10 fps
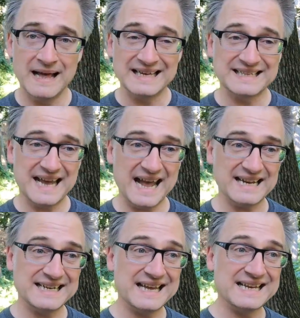
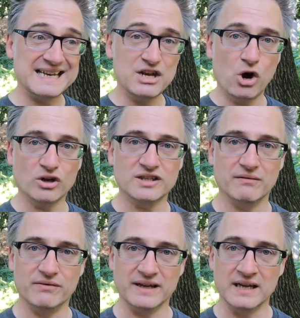can knock
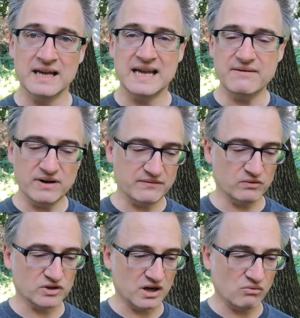something, even if it
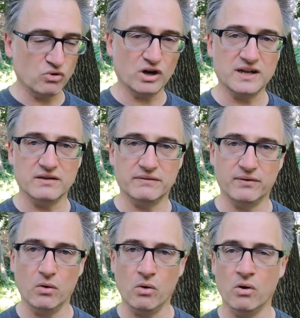was a rock in the
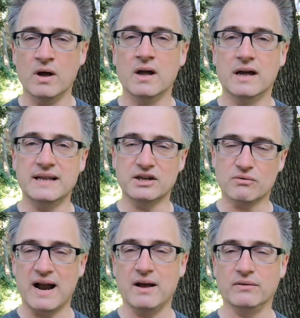floor, in the
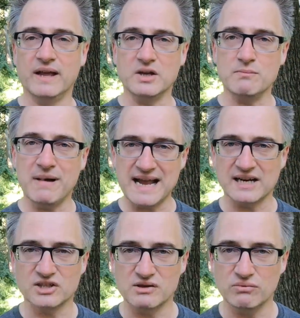ground, that you may
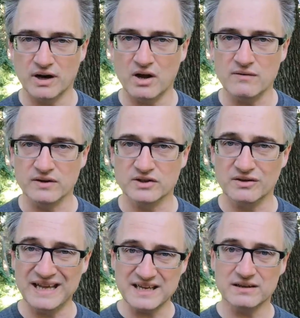actually run over. So
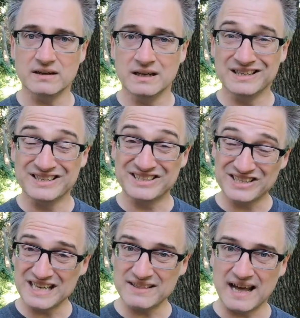they can
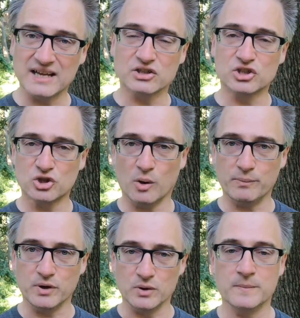see that and
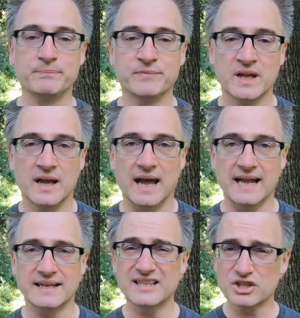stop you.
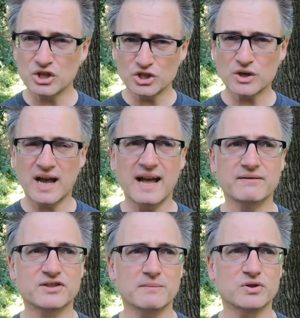And it's good to have
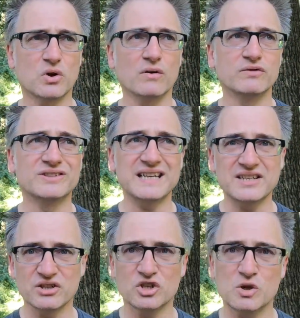some sort of
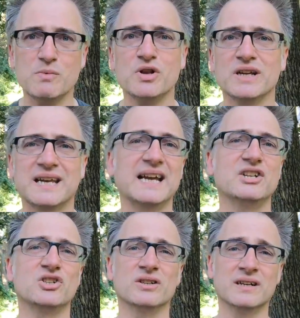decent
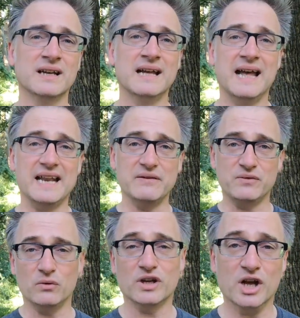communication, and if
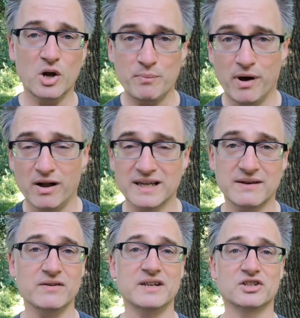you're the co-pilot
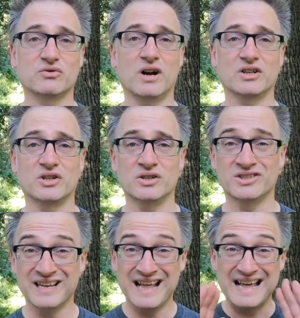giving the
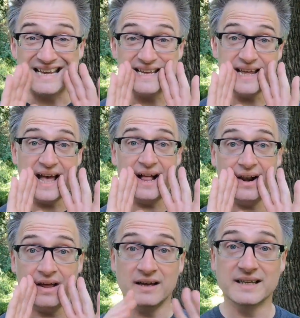instructions, yell,
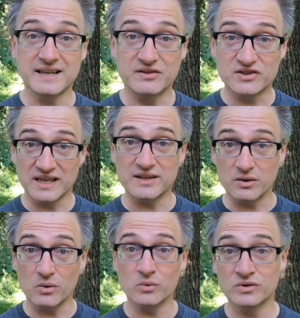give
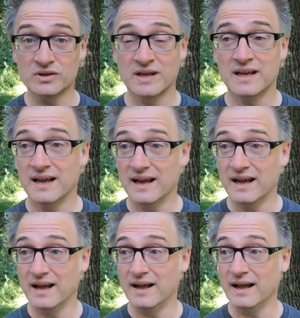signals,
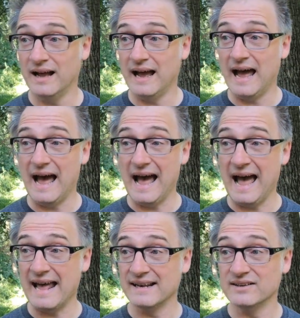
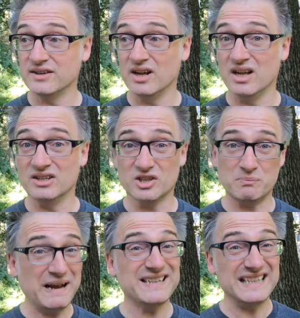and just
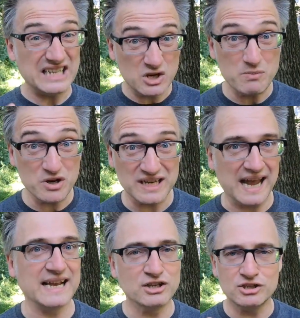basically
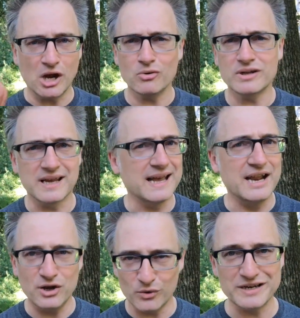communicate and don't get
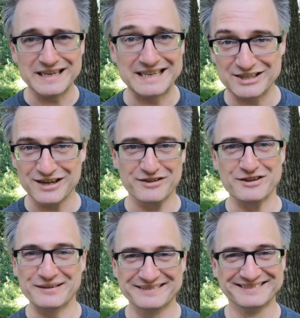annoyed at each other.
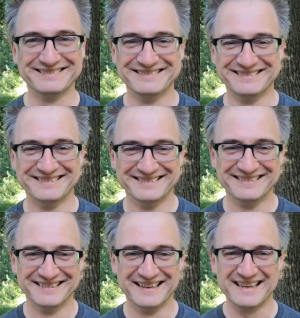
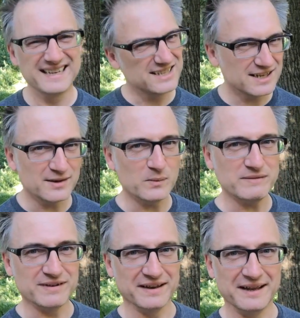Can you tell that we've
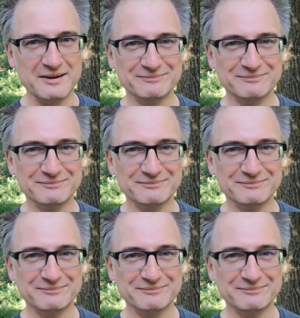done that?